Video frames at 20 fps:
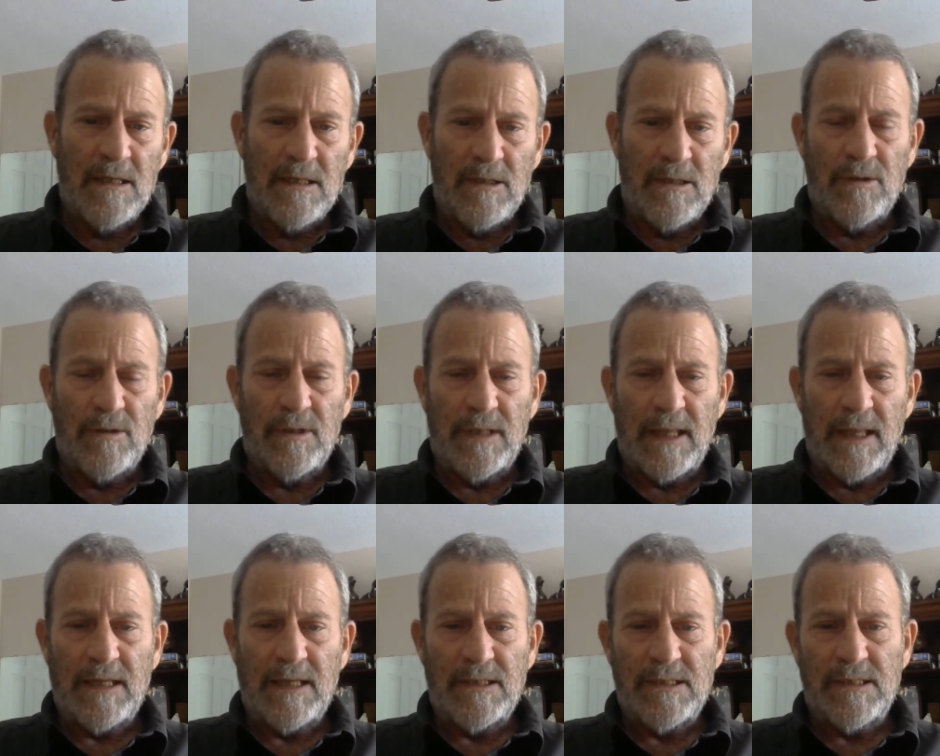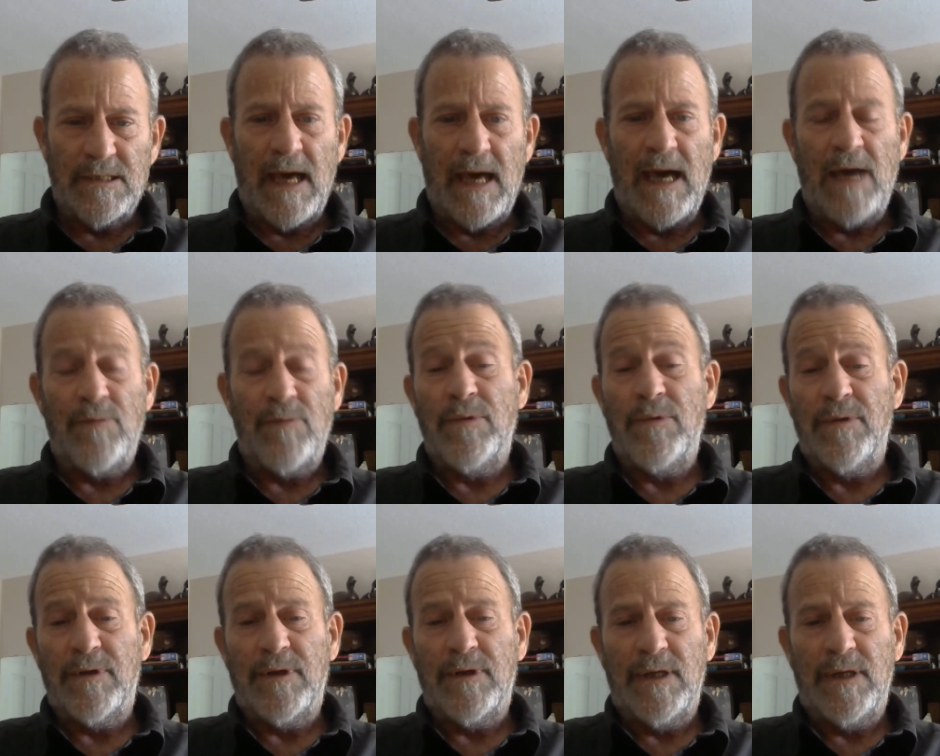know, they get sad when
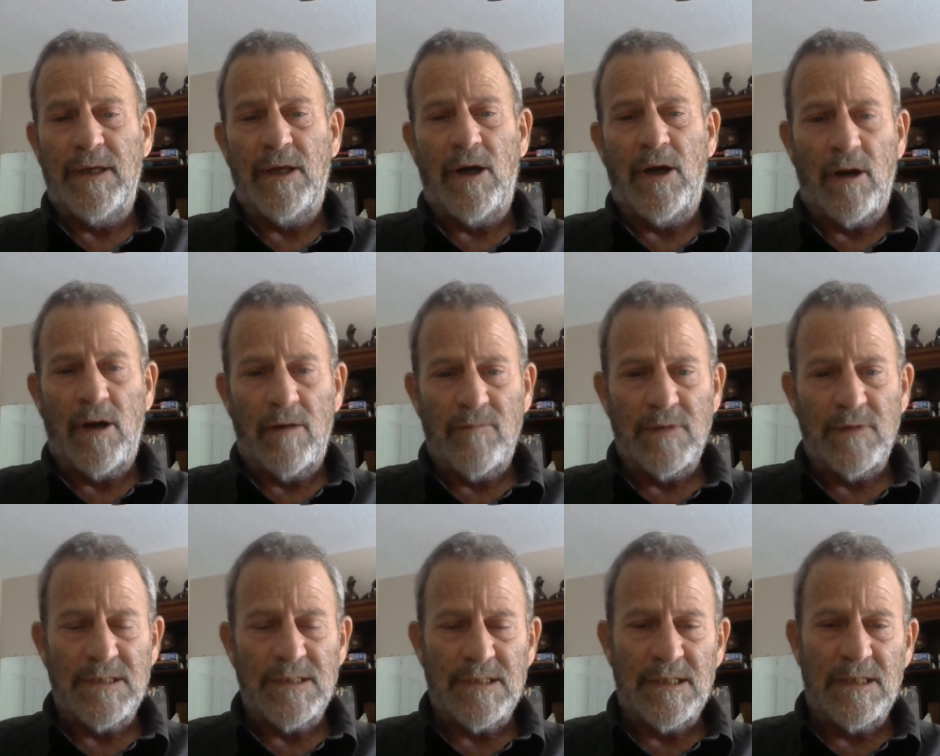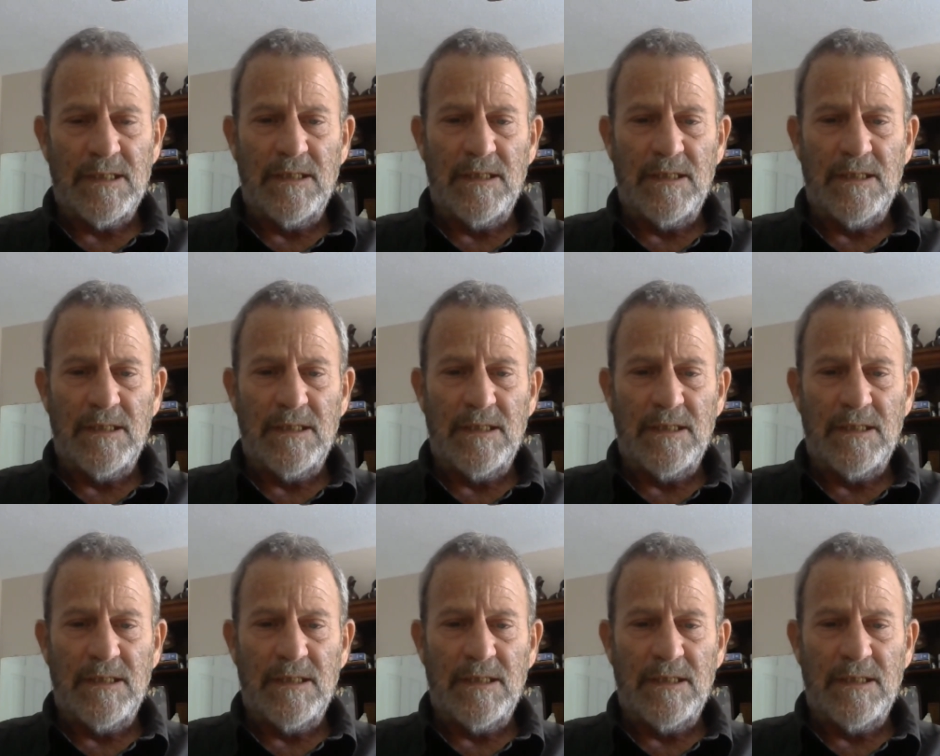they're going to get harvested.